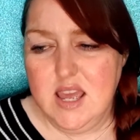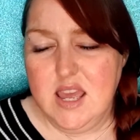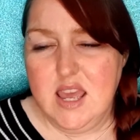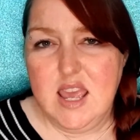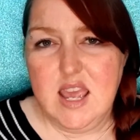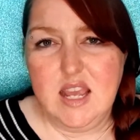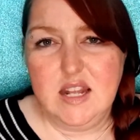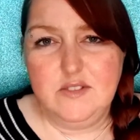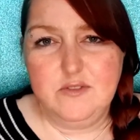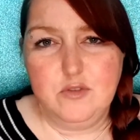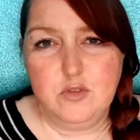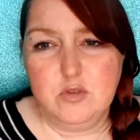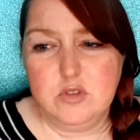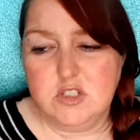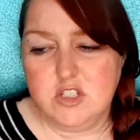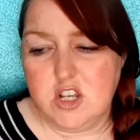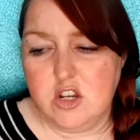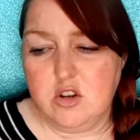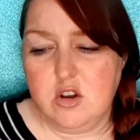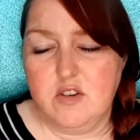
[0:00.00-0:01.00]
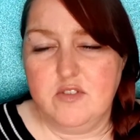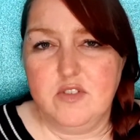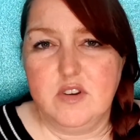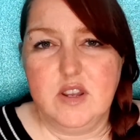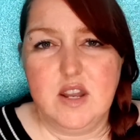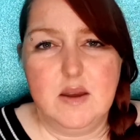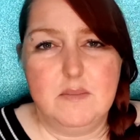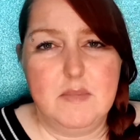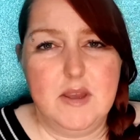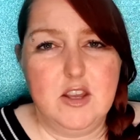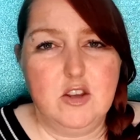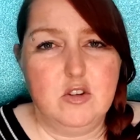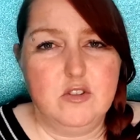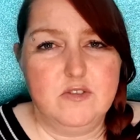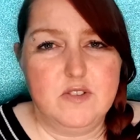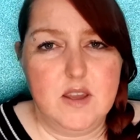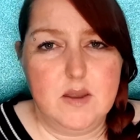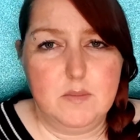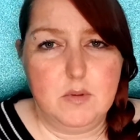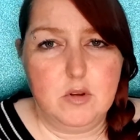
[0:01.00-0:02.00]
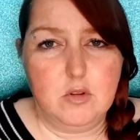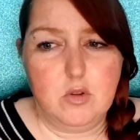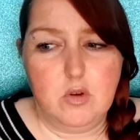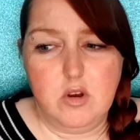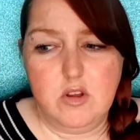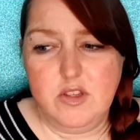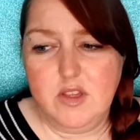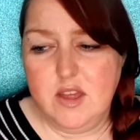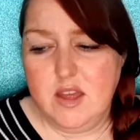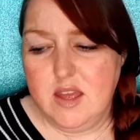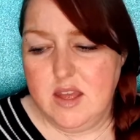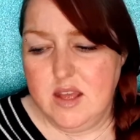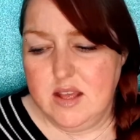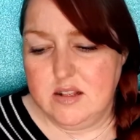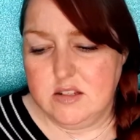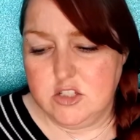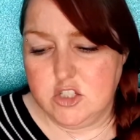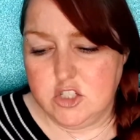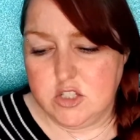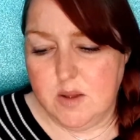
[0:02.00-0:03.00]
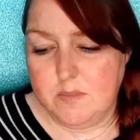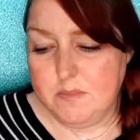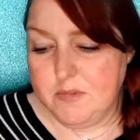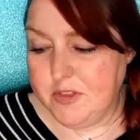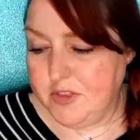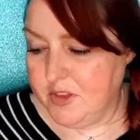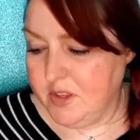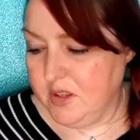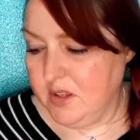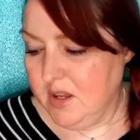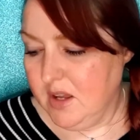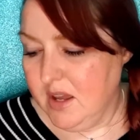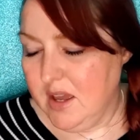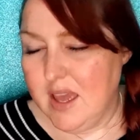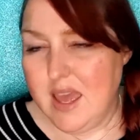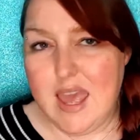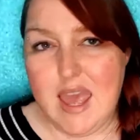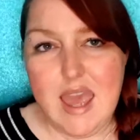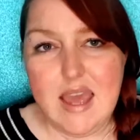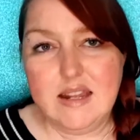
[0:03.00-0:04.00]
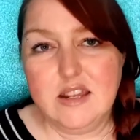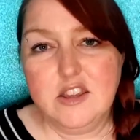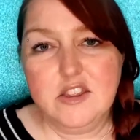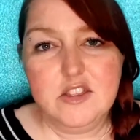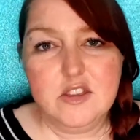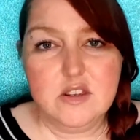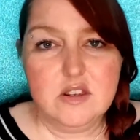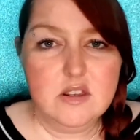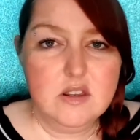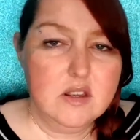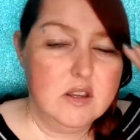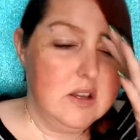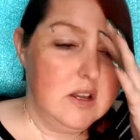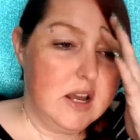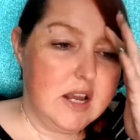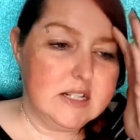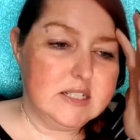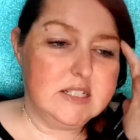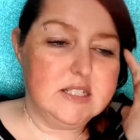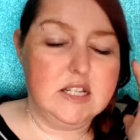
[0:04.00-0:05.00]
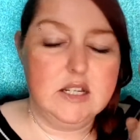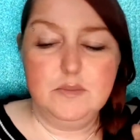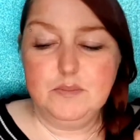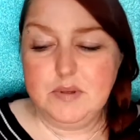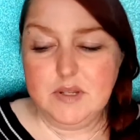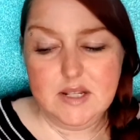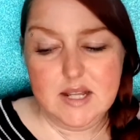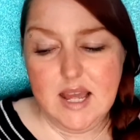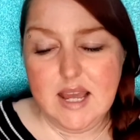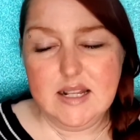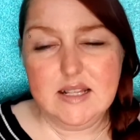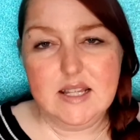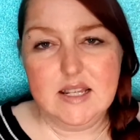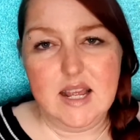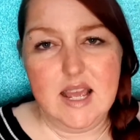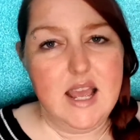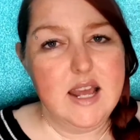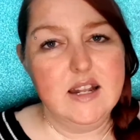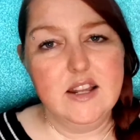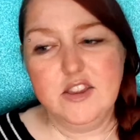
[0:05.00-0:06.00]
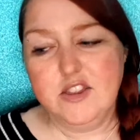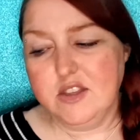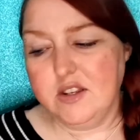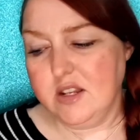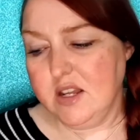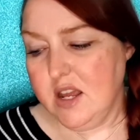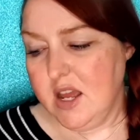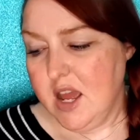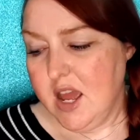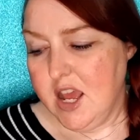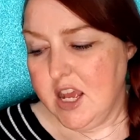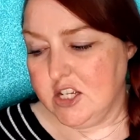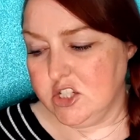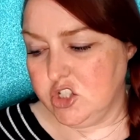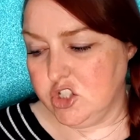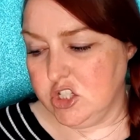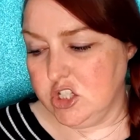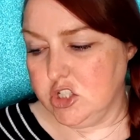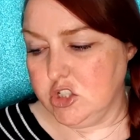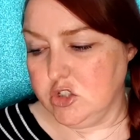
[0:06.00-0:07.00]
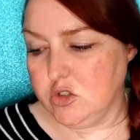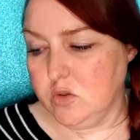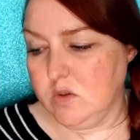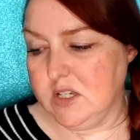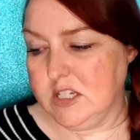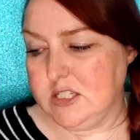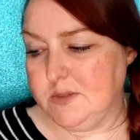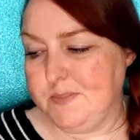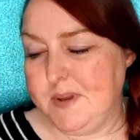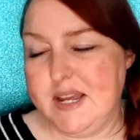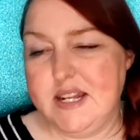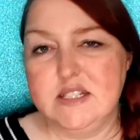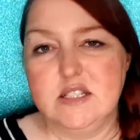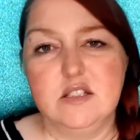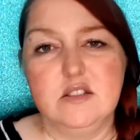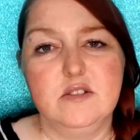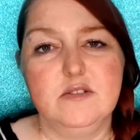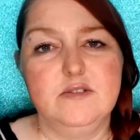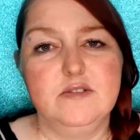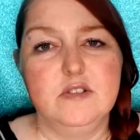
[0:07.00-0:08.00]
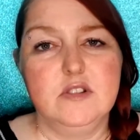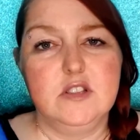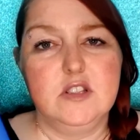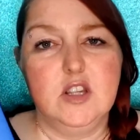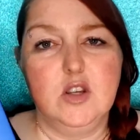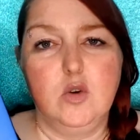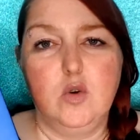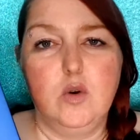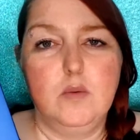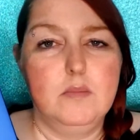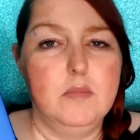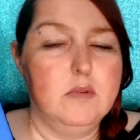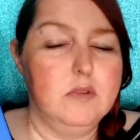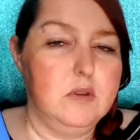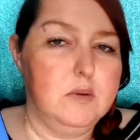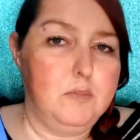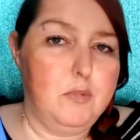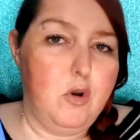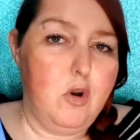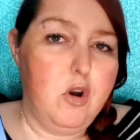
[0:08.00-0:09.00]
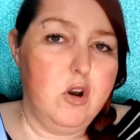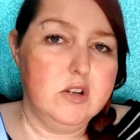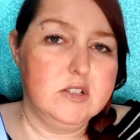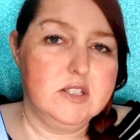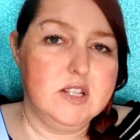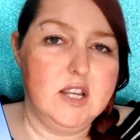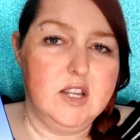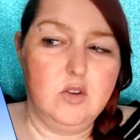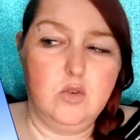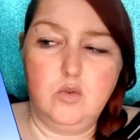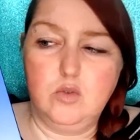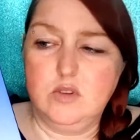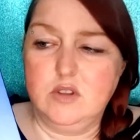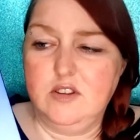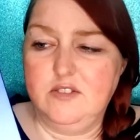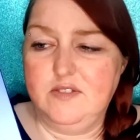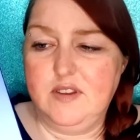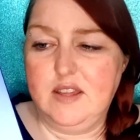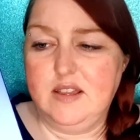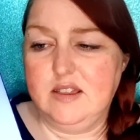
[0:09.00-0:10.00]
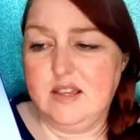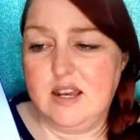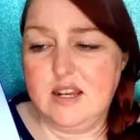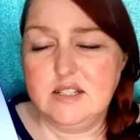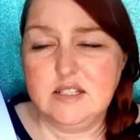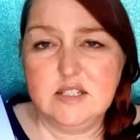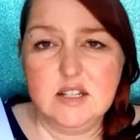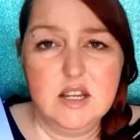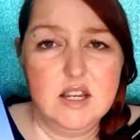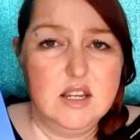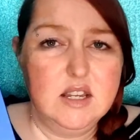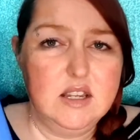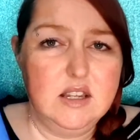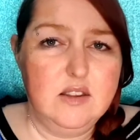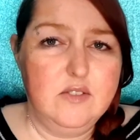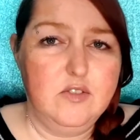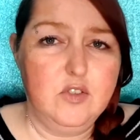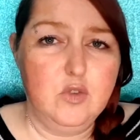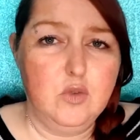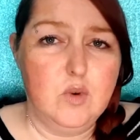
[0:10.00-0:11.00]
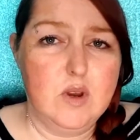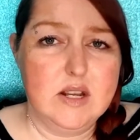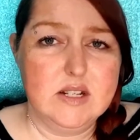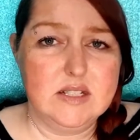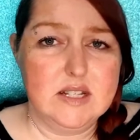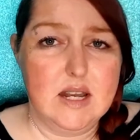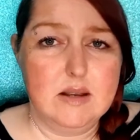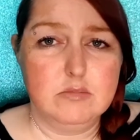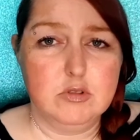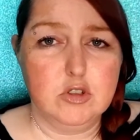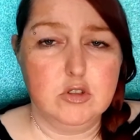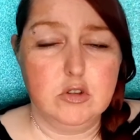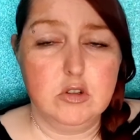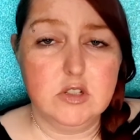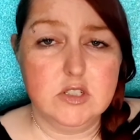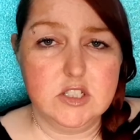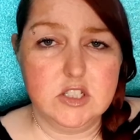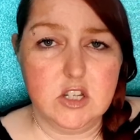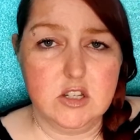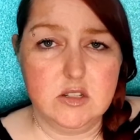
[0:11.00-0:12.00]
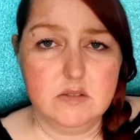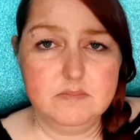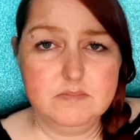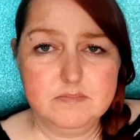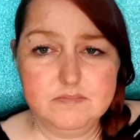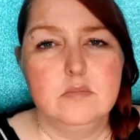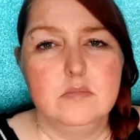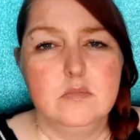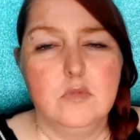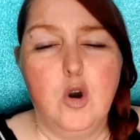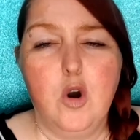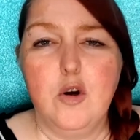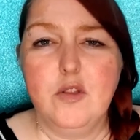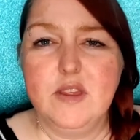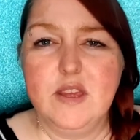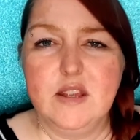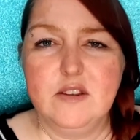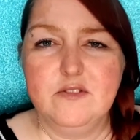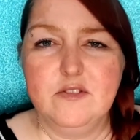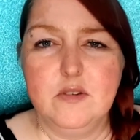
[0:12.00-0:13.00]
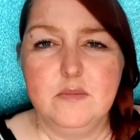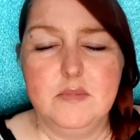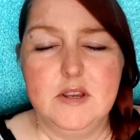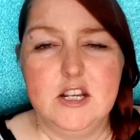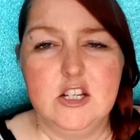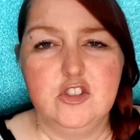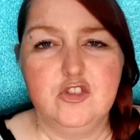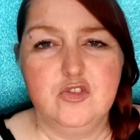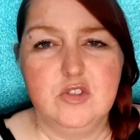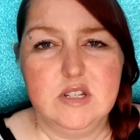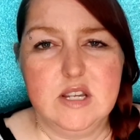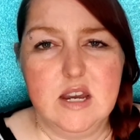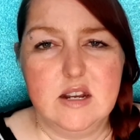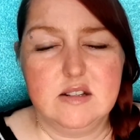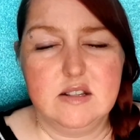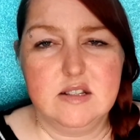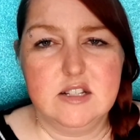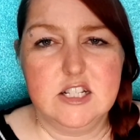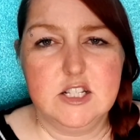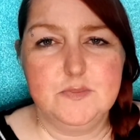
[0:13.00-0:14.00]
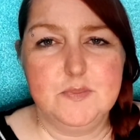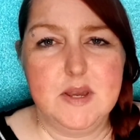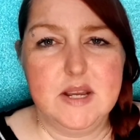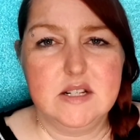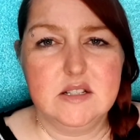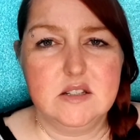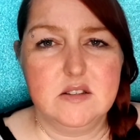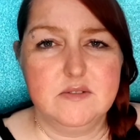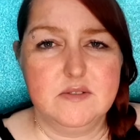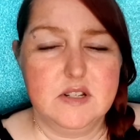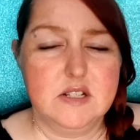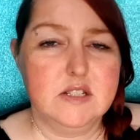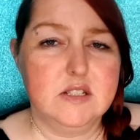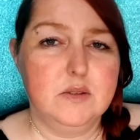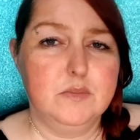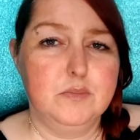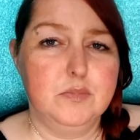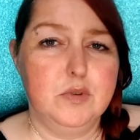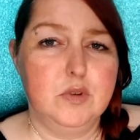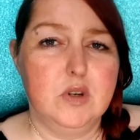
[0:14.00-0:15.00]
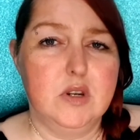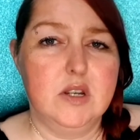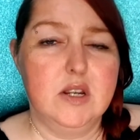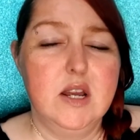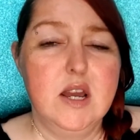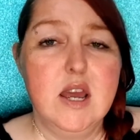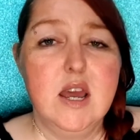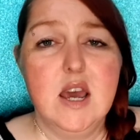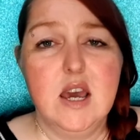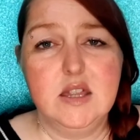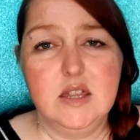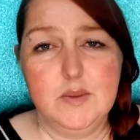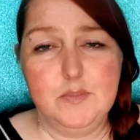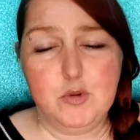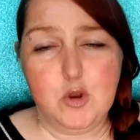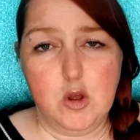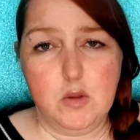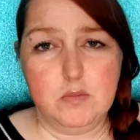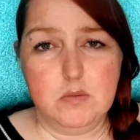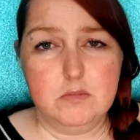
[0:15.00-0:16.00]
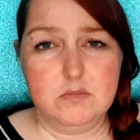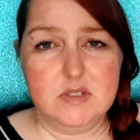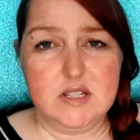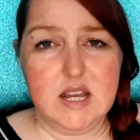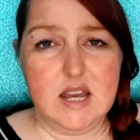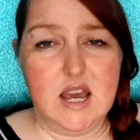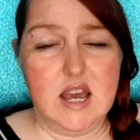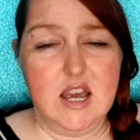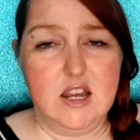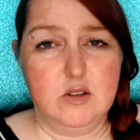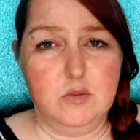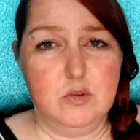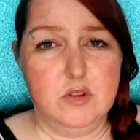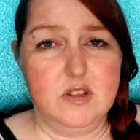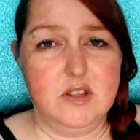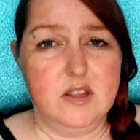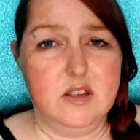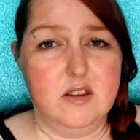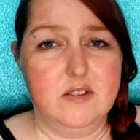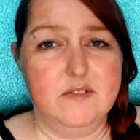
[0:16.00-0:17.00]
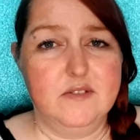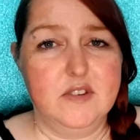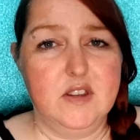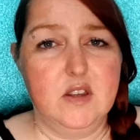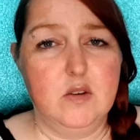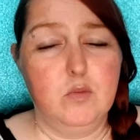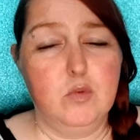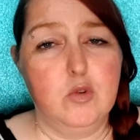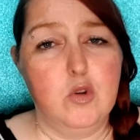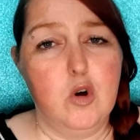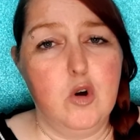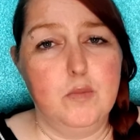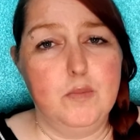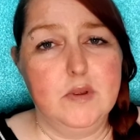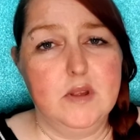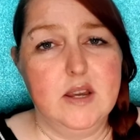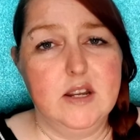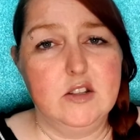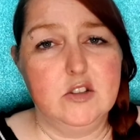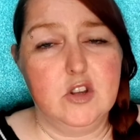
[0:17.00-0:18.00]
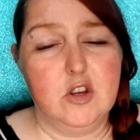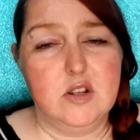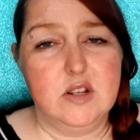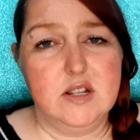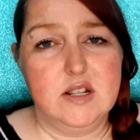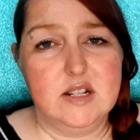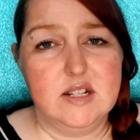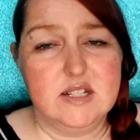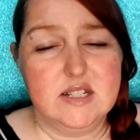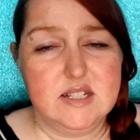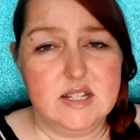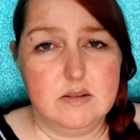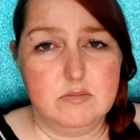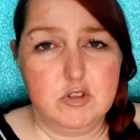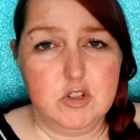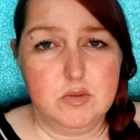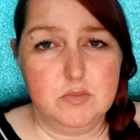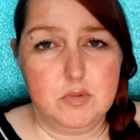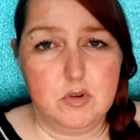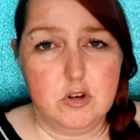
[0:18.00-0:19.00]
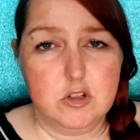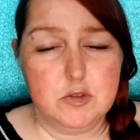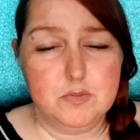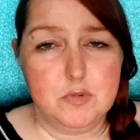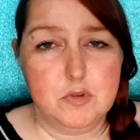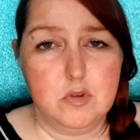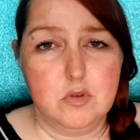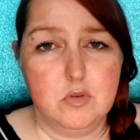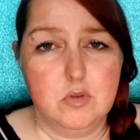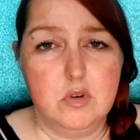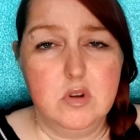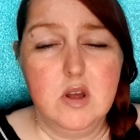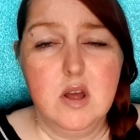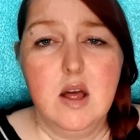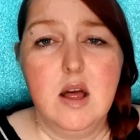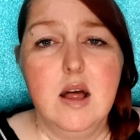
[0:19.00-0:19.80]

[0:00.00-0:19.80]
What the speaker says: Headphones, a cover, a microfiber cloth, something, anything, a screen protector, anything. It's just so expensive to open up the box and only find this, even though it is absolutely stunning. All the information regarding the specs of this computer and the problems that I had with delivery will all be linked down in the description box below.